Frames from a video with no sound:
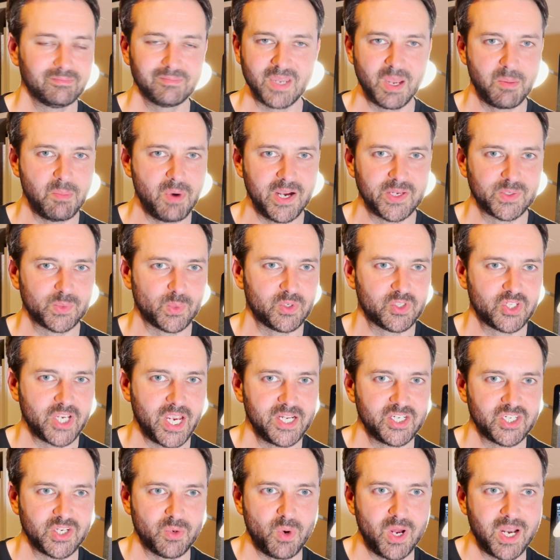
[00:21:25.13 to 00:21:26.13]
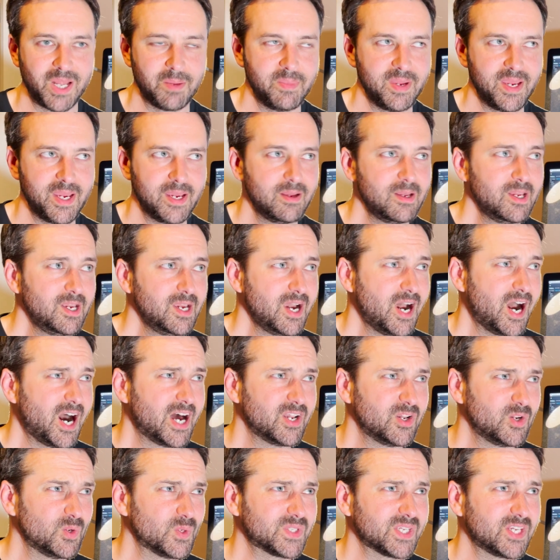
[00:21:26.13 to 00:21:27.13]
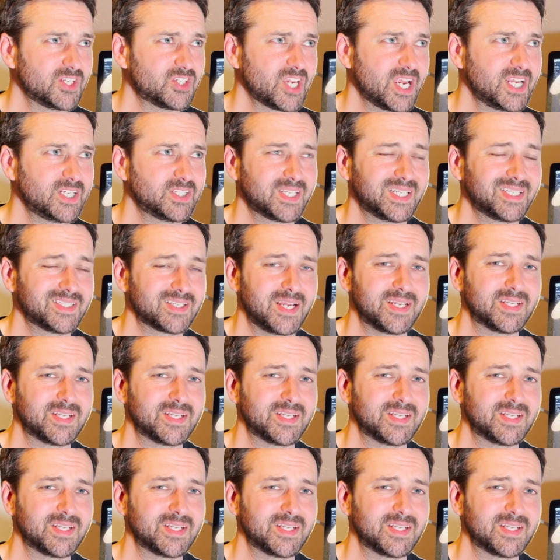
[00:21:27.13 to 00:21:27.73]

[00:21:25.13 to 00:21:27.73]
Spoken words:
I might as well change it while I'm here. And I'll also change things